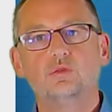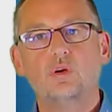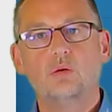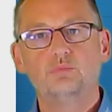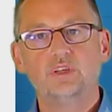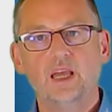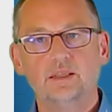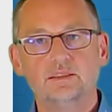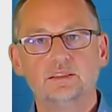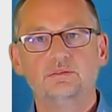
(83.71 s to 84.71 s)

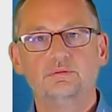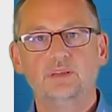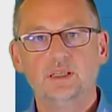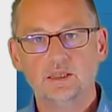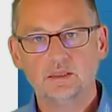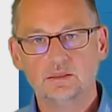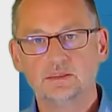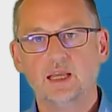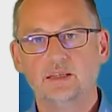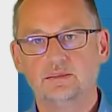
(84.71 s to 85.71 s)
comprehensive vehicle
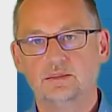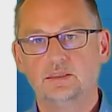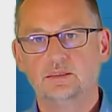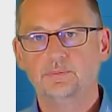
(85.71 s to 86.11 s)
testing.